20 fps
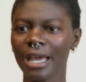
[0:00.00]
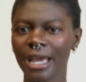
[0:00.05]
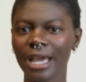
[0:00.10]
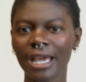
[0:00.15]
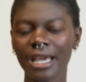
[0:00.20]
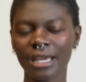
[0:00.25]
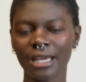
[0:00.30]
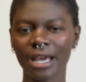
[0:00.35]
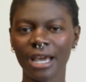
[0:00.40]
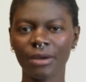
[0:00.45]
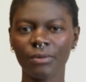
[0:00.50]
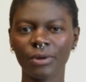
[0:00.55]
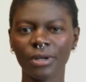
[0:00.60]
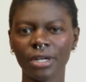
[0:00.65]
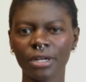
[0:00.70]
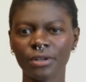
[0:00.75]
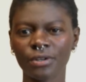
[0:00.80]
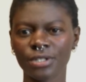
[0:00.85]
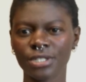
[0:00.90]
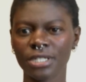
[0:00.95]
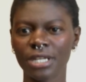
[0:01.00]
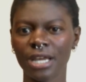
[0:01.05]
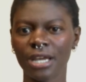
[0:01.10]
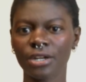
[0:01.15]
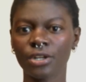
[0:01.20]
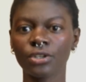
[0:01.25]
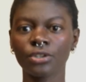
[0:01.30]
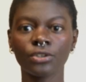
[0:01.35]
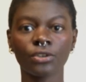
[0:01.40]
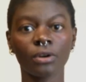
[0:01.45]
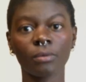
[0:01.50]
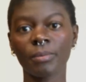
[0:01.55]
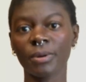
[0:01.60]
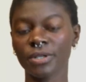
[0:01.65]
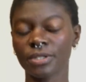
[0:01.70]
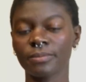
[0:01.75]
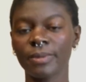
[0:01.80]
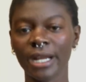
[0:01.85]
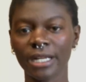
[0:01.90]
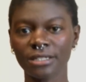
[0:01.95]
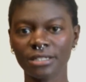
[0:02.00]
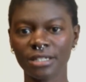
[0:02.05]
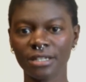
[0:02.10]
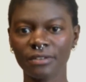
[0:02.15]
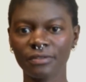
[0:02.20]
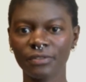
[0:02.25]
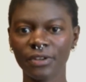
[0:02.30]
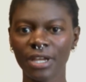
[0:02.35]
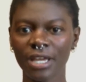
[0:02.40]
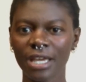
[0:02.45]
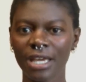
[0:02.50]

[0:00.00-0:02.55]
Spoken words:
hey, I want to understand your perspective,